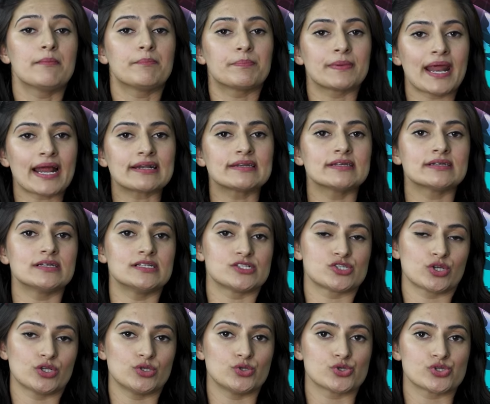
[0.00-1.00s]
practical
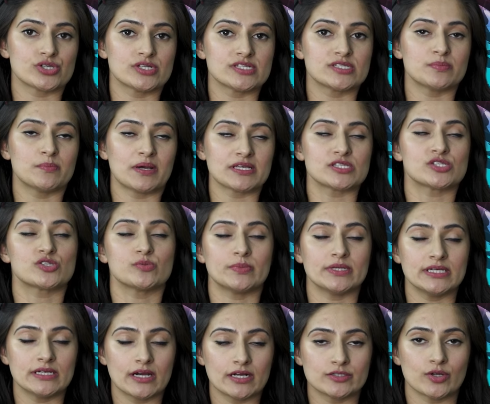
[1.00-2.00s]
solutions must
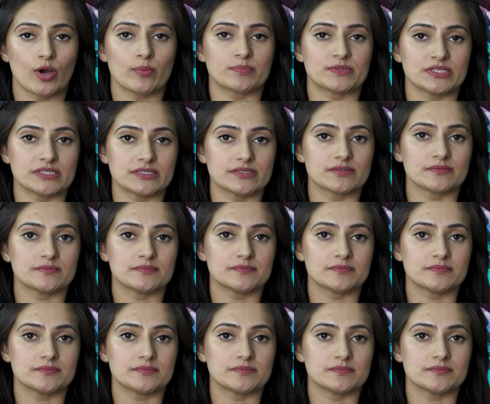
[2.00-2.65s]
be adopted.